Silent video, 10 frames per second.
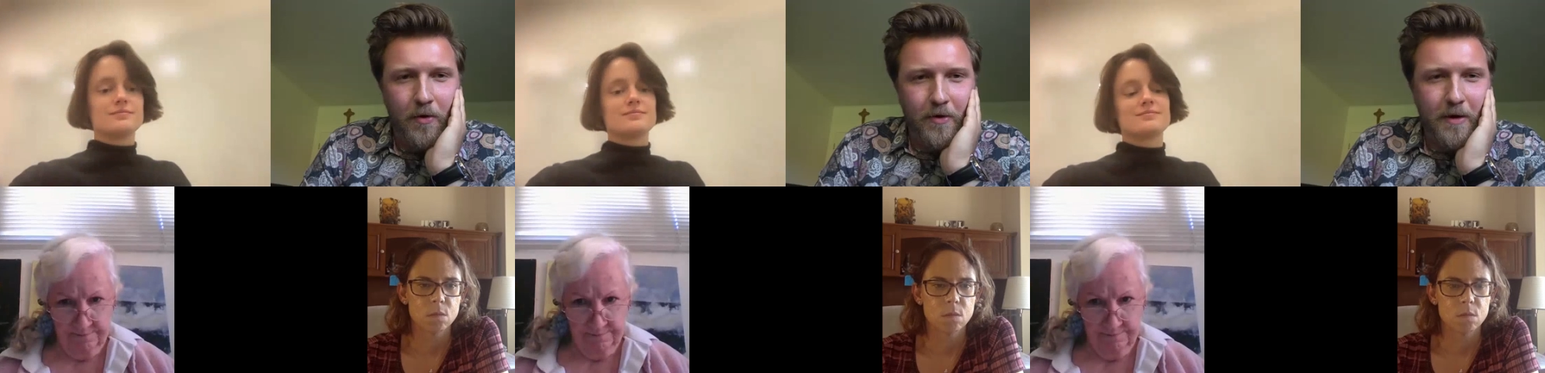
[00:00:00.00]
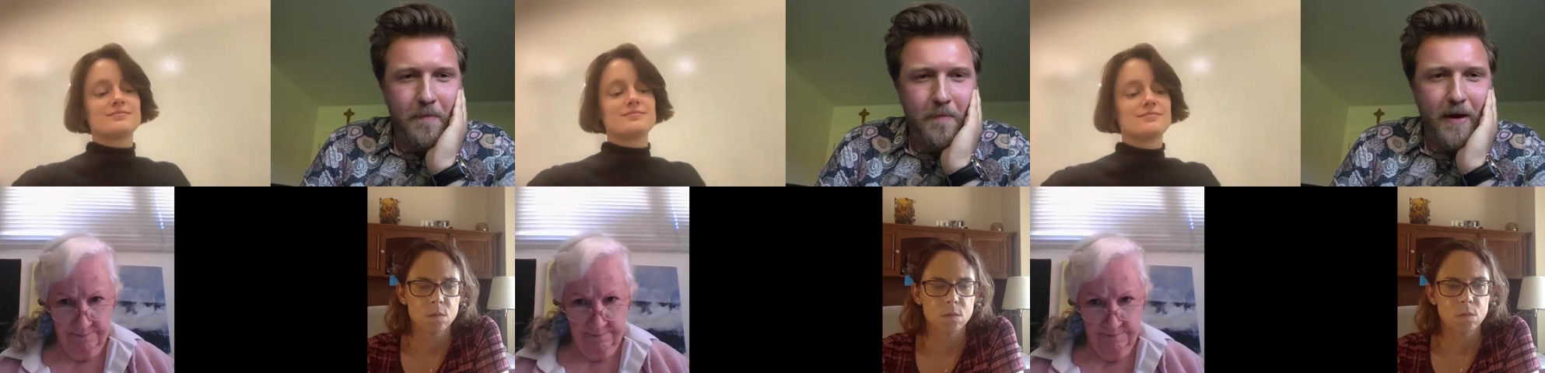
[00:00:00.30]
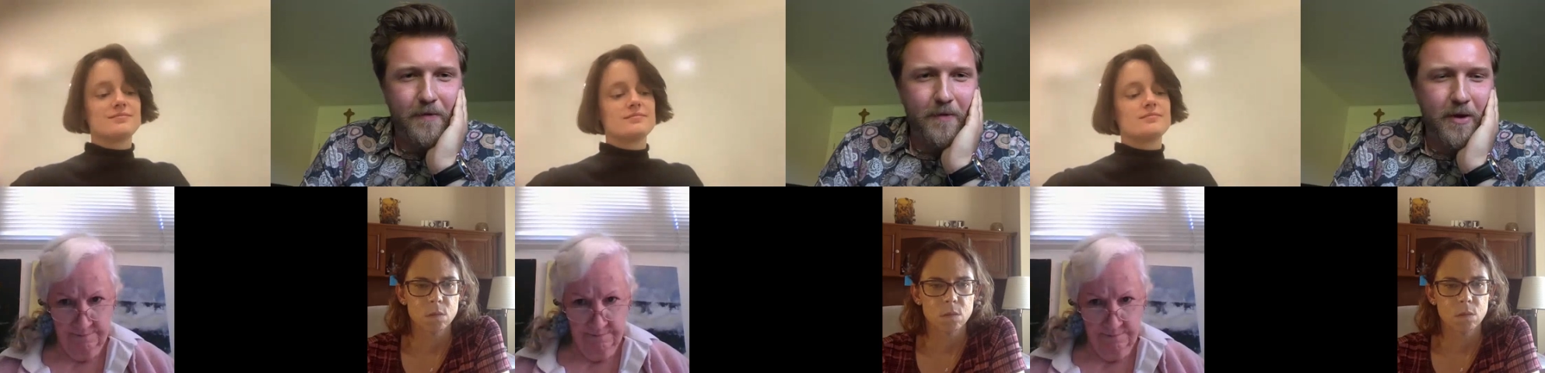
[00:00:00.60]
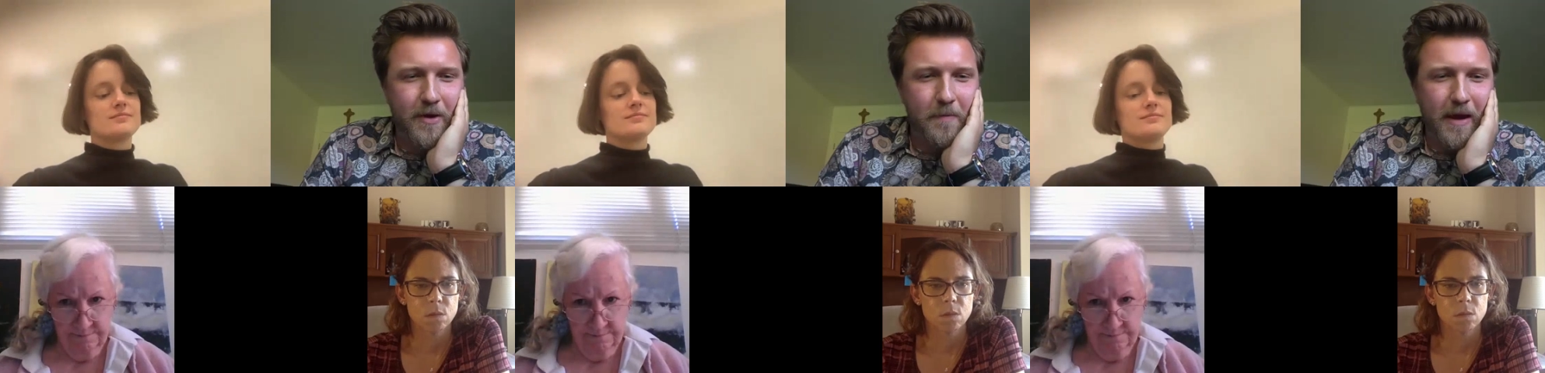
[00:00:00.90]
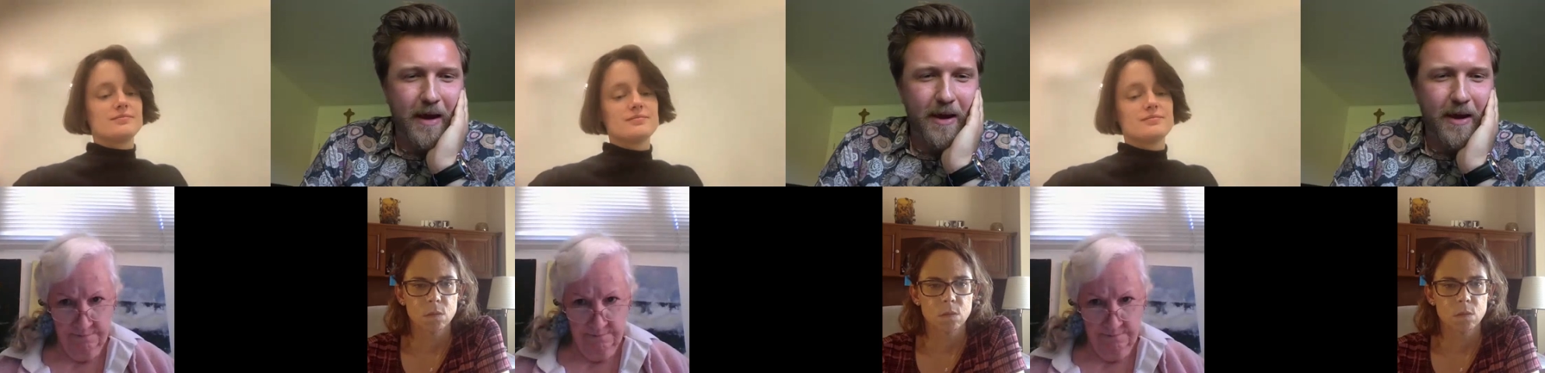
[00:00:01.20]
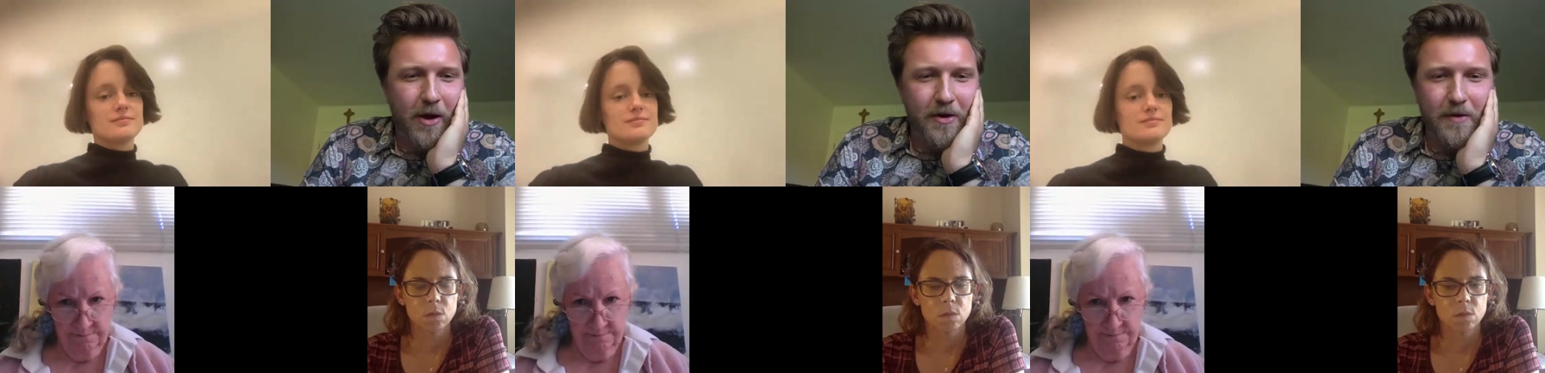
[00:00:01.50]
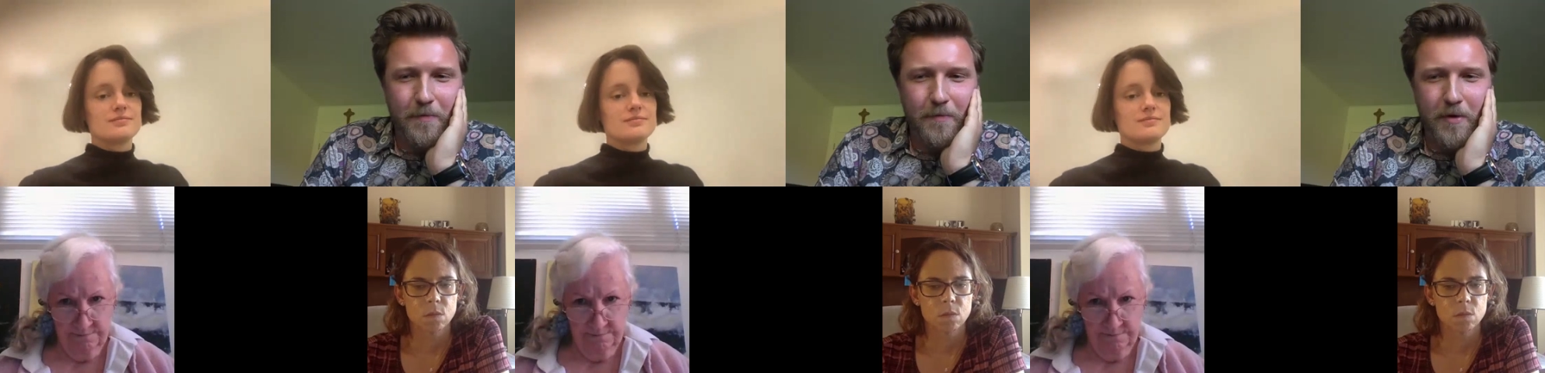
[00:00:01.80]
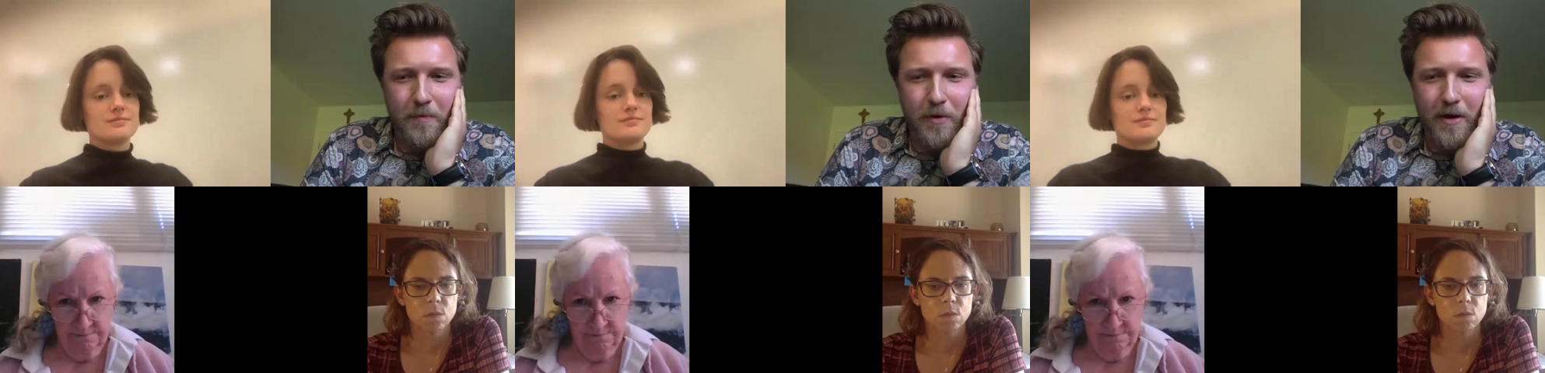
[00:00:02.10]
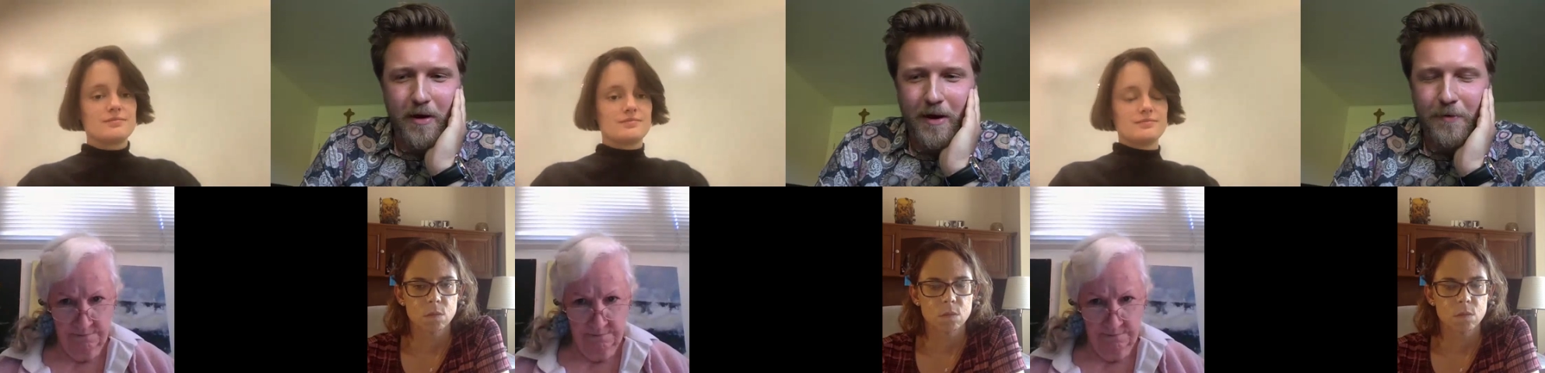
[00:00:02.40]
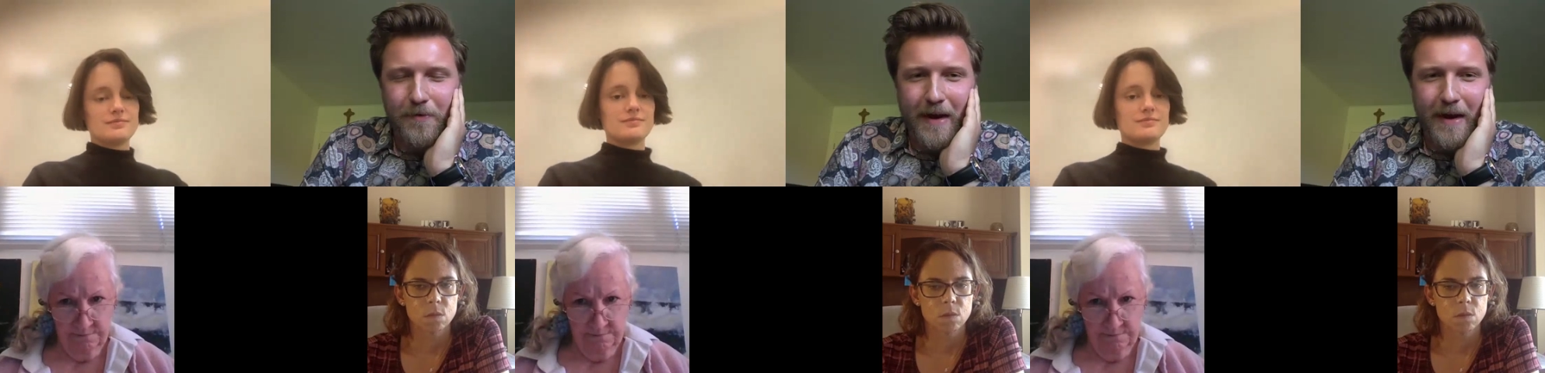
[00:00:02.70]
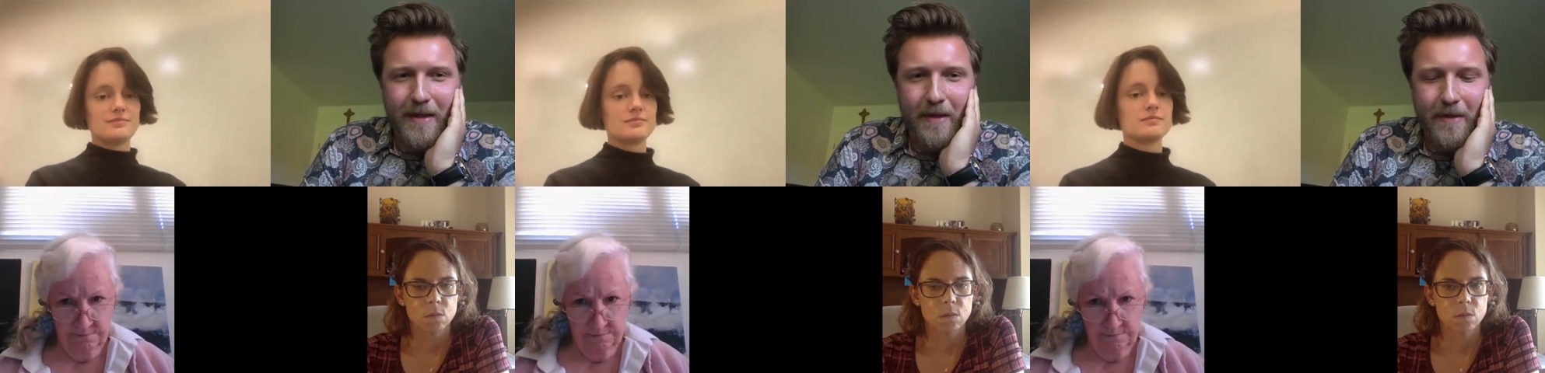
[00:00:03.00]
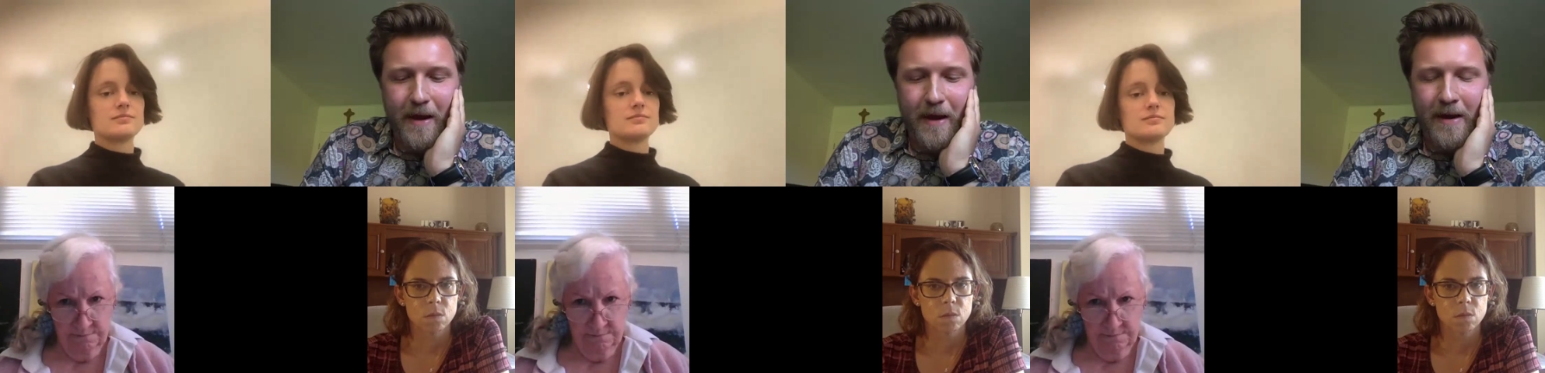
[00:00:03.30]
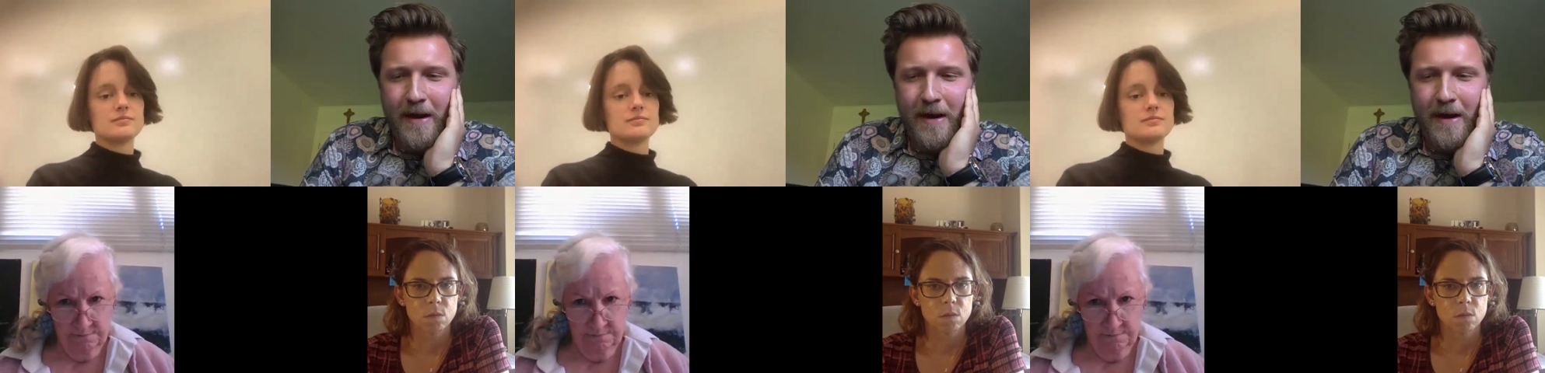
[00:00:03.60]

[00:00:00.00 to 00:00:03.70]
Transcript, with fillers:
Speaker 1: a Lonergan-based com- uh, audience would would understand that.